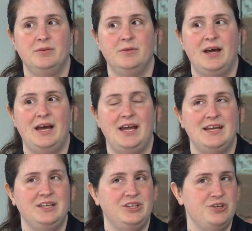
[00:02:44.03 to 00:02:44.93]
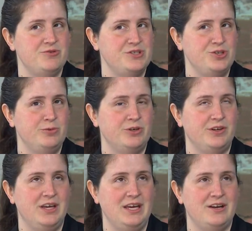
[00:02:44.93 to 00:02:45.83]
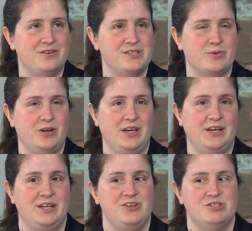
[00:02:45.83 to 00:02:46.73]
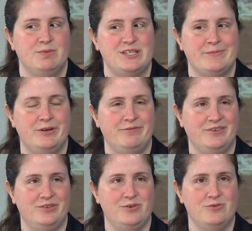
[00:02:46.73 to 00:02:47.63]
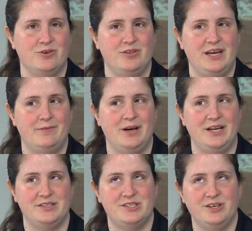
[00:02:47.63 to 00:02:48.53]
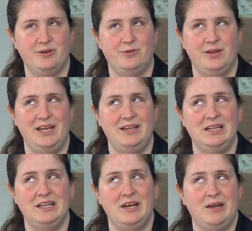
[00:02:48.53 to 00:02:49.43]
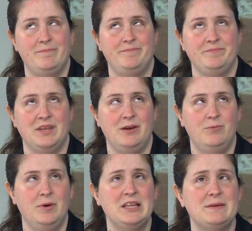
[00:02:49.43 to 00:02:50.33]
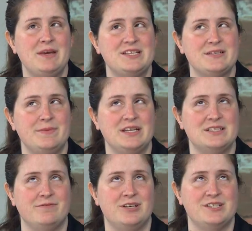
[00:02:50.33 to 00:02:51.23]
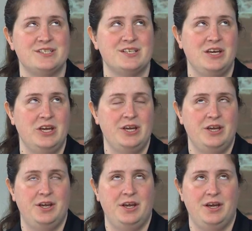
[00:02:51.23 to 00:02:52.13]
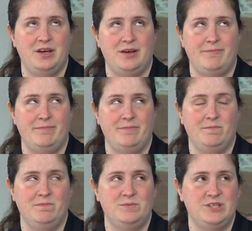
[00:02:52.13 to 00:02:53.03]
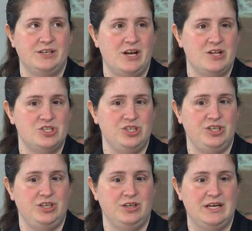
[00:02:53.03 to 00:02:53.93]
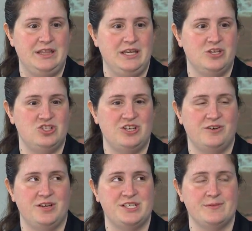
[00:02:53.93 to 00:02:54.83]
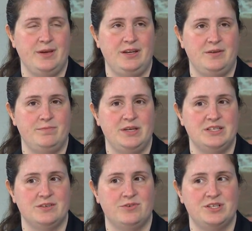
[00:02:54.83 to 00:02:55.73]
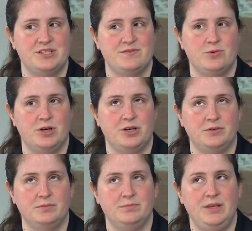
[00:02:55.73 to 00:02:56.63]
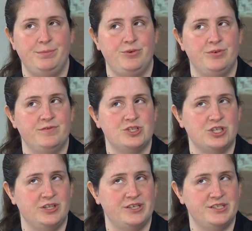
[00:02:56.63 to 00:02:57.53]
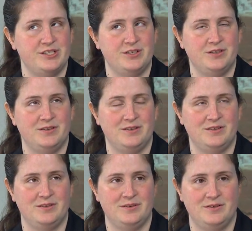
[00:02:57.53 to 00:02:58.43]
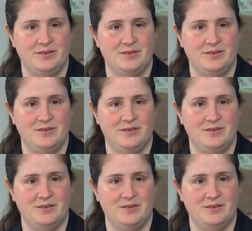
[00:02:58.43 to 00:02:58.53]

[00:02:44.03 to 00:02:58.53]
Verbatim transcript: I used Uber to get here this morning and I used my smartphone to order that ride. So it, um, it really makes a big difference. Um, technology, I think, in general, has made a big difference for people with vision loss. You've done